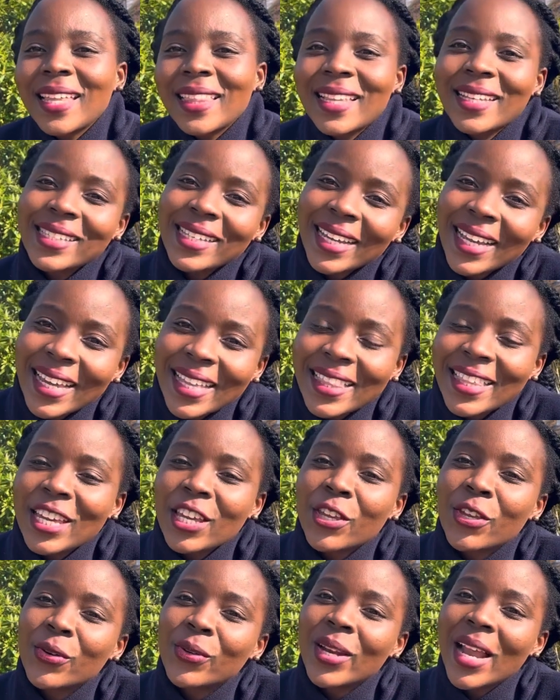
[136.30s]
The second
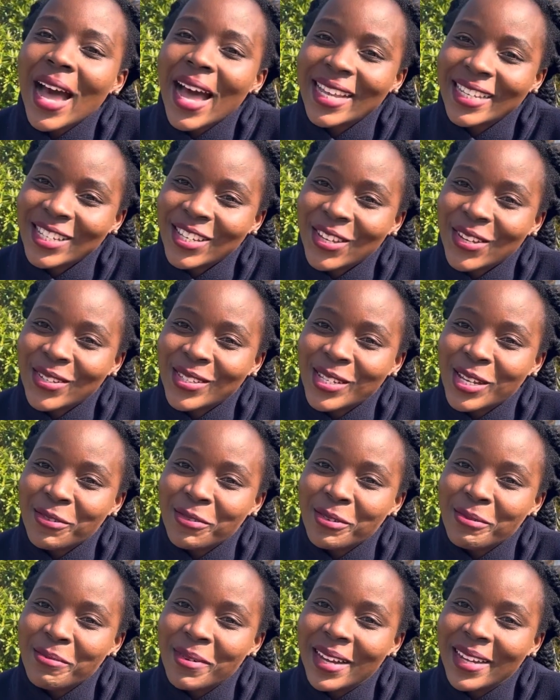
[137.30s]
thing you'll ask
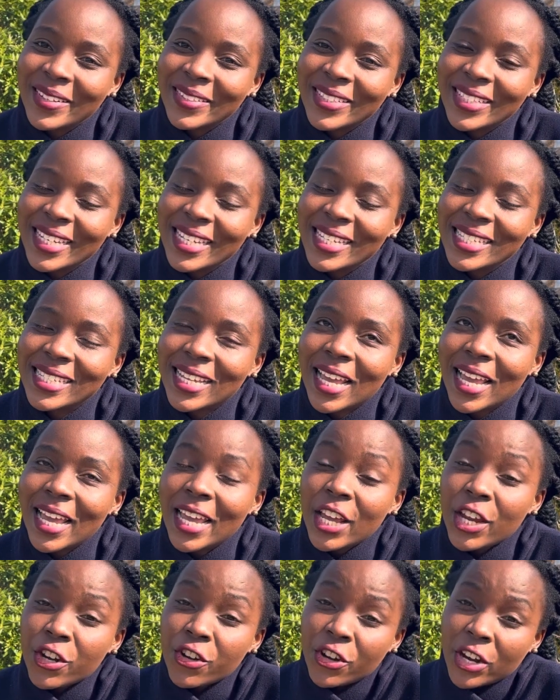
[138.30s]
yourself about is
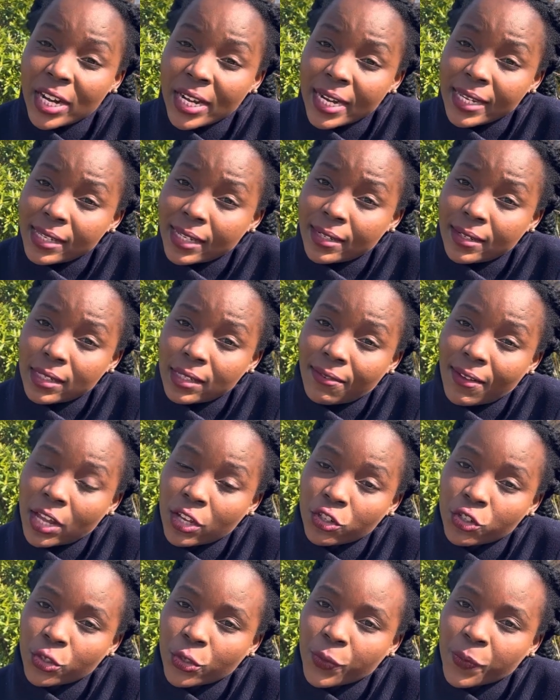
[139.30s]
trainee
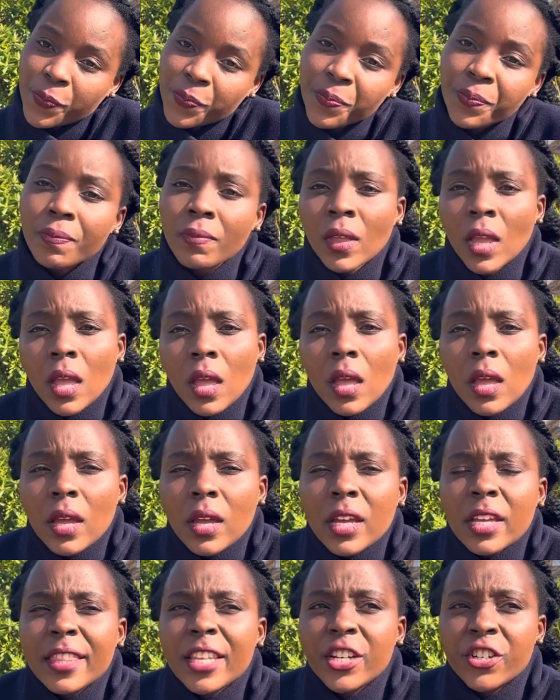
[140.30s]
satisfaction.
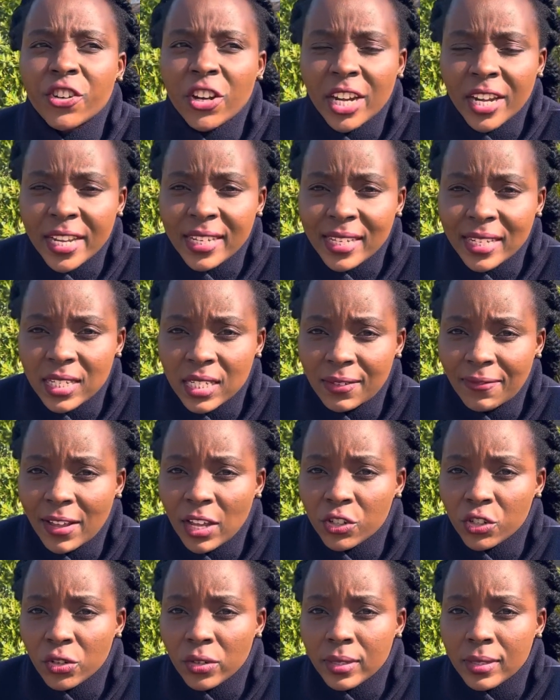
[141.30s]
The trainee
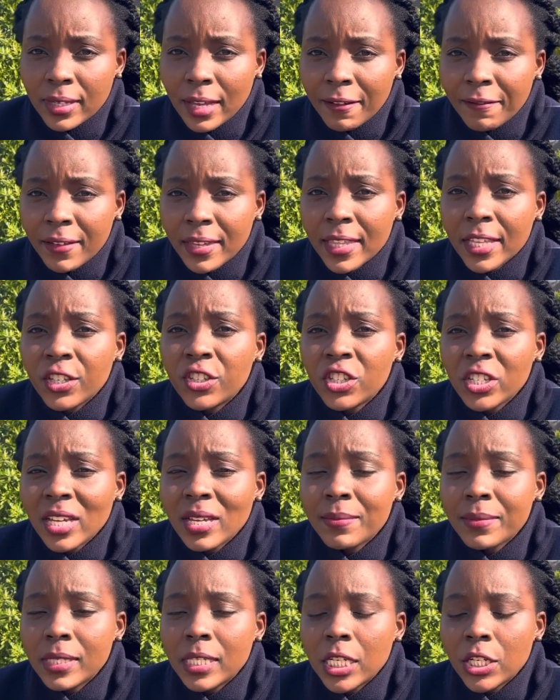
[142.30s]
satisfaction survey, the
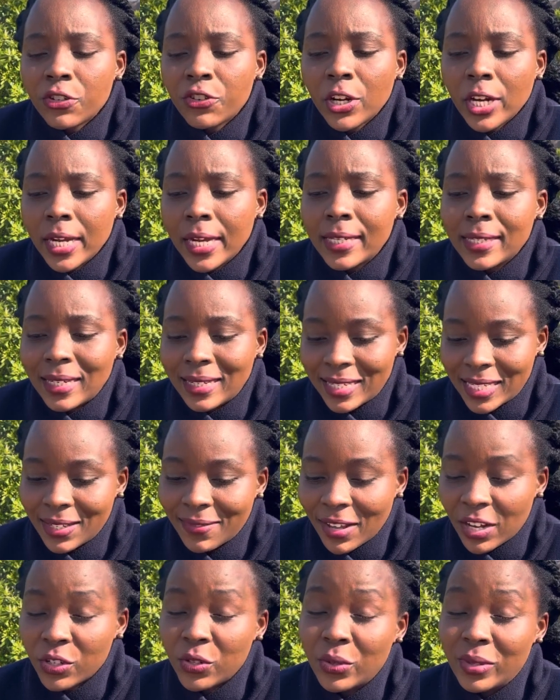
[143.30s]
GMC trainee
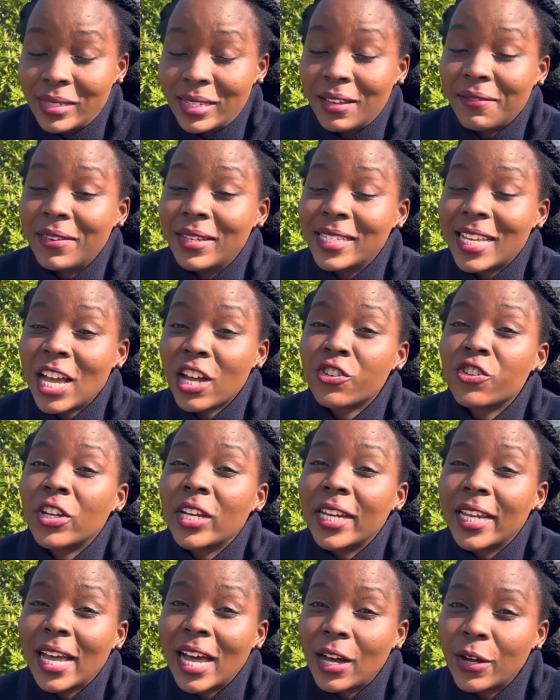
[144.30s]
satisfaction survey, is
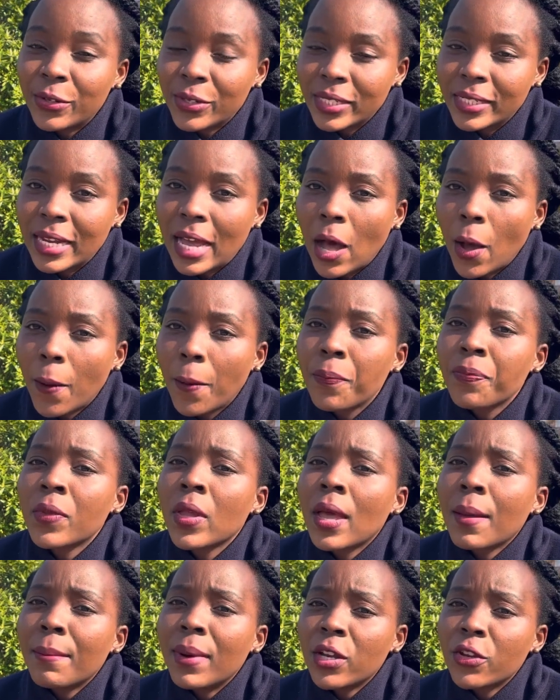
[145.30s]
actually out now,
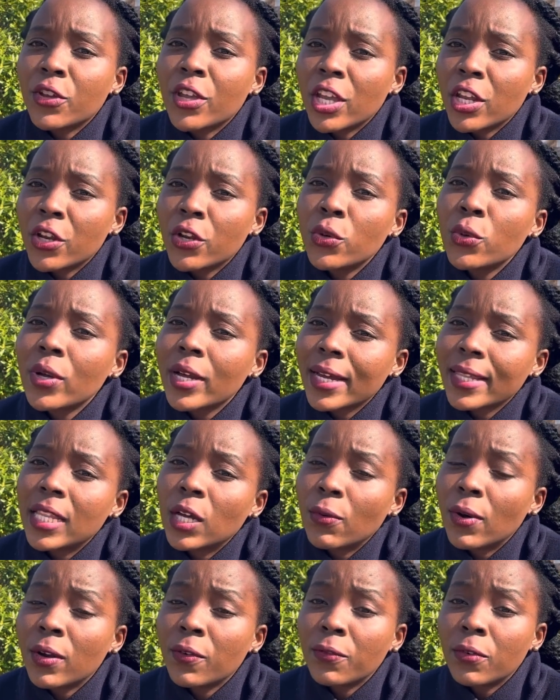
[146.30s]
but you can look at
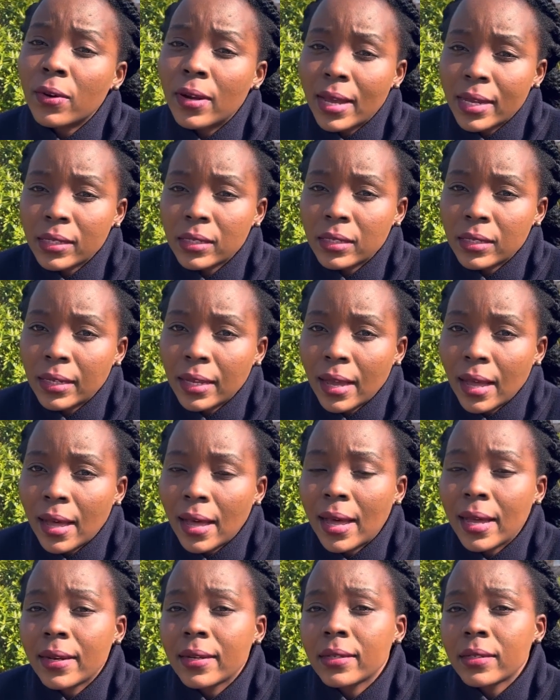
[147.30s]
the one for last year,
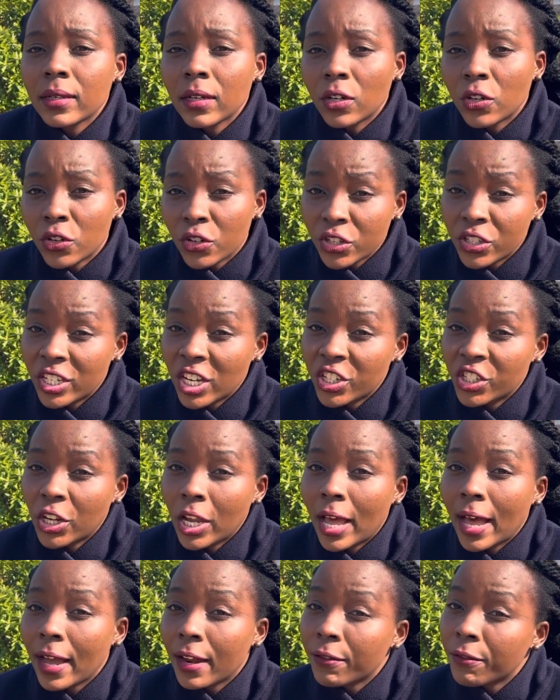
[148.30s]
and
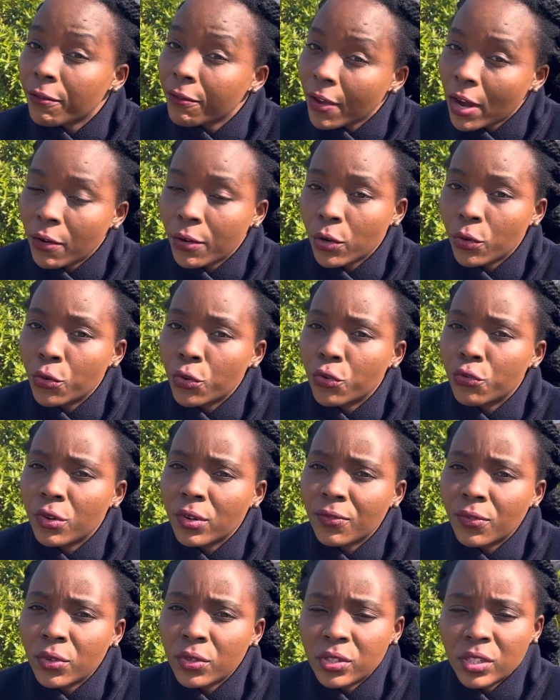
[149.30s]
Gloucestershire had very good
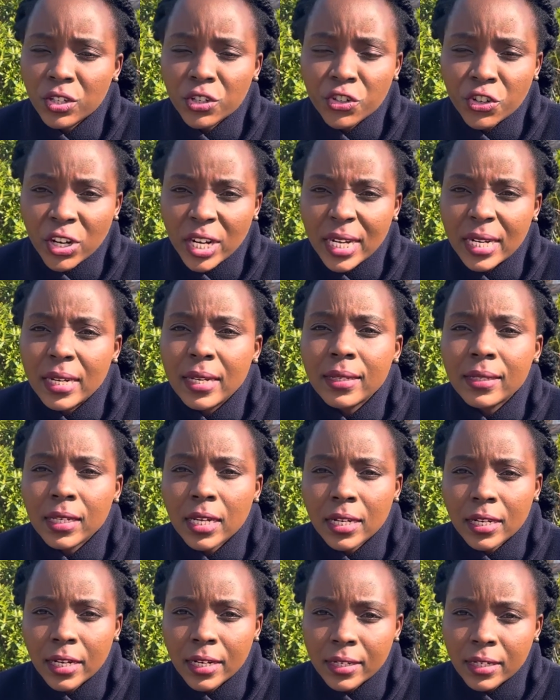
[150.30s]
reviews. The trainees
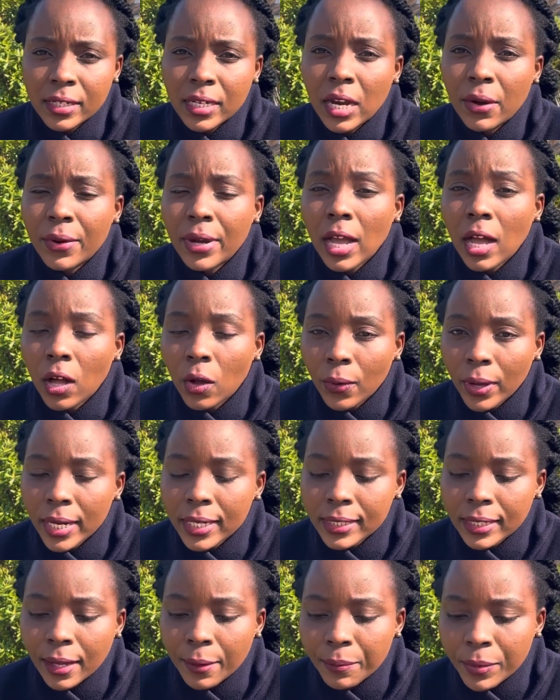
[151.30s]
in the deanery are
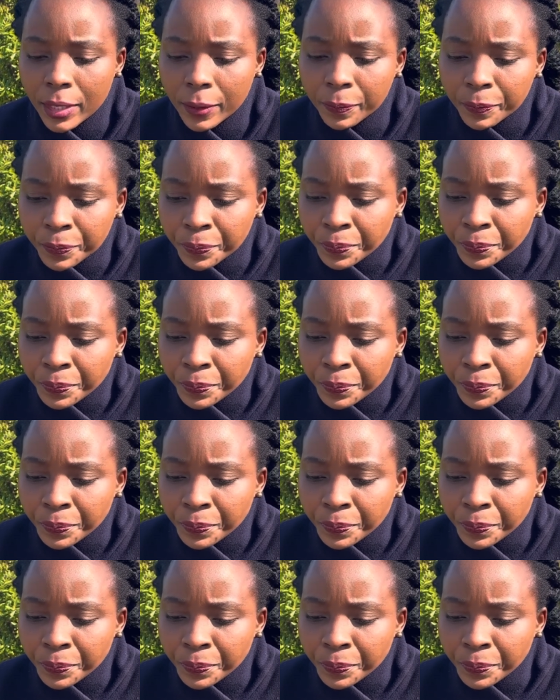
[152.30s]
quite happy.